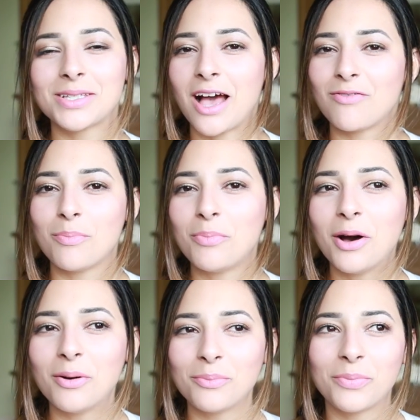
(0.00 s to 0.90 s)
and to have a
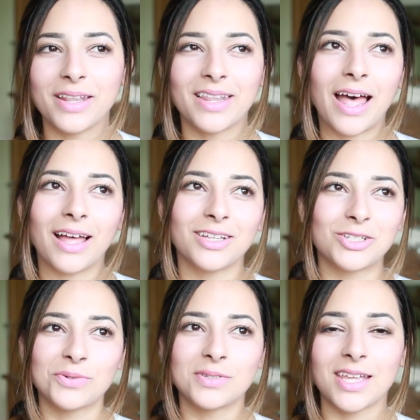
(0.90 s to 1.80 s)
bump, and that
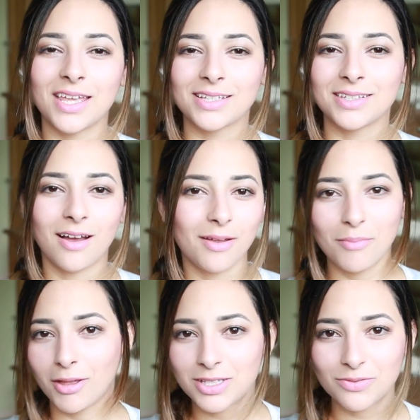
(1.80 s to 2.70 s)
should take
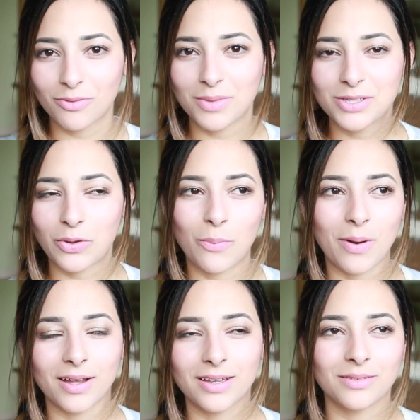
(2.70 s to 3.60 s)
9 months for me to go
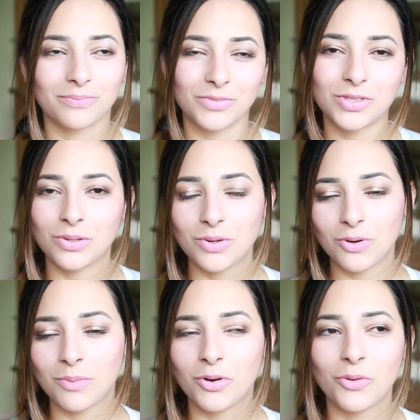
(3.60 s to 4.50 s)
back to
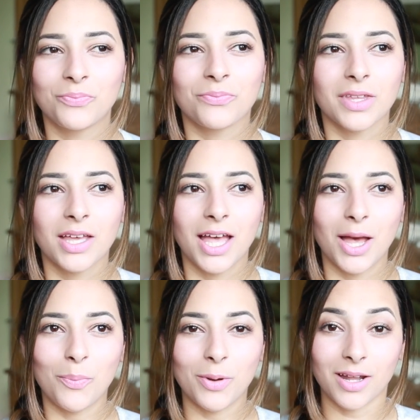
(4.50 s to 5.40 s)
normal.
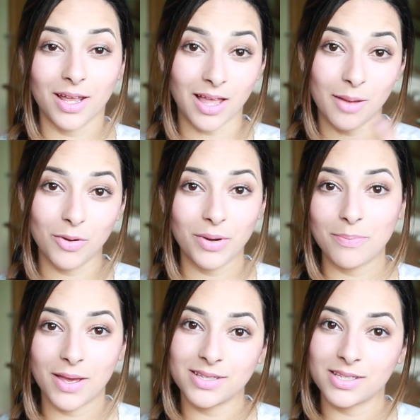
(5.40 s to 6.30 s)
But I'm only
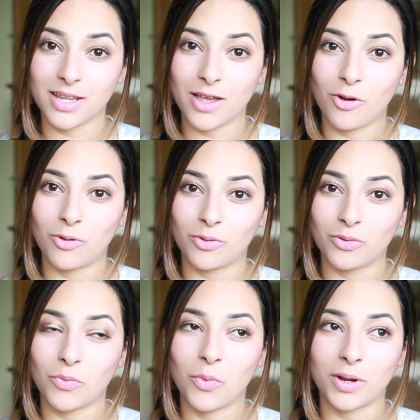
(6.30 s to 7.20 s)
basing it
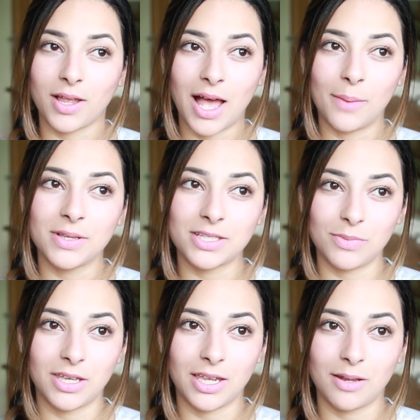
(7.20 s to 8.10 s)
on what it happened to
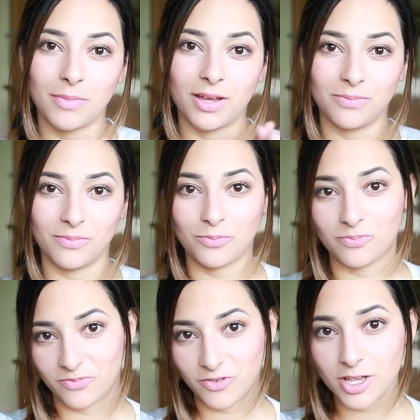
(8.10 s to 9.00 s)
me in my
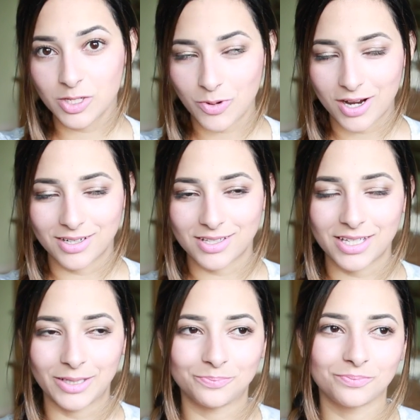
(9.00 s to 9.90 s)
first
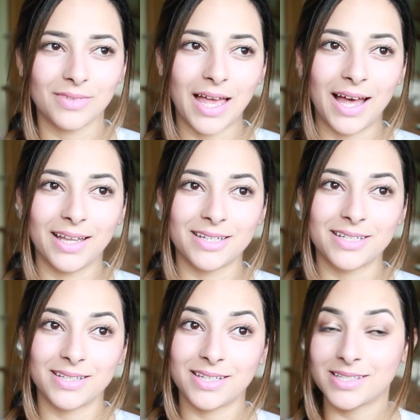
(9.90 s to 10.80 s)
pregnancy. And
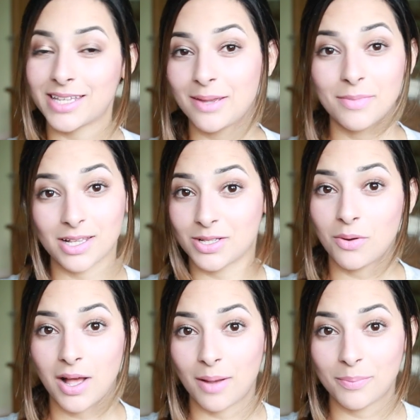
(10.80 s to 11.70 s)
the same has
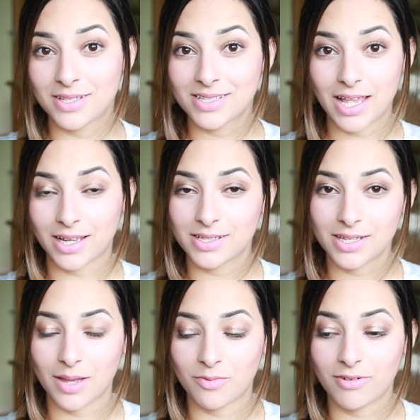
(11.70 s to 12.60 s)
not happened second
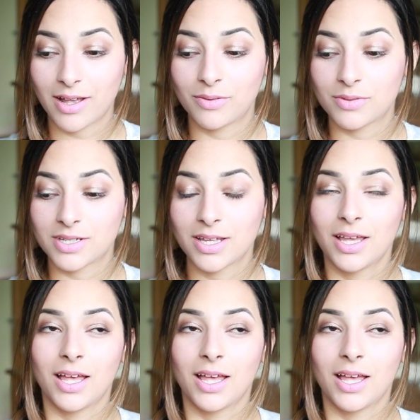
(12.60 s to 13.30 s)
time around.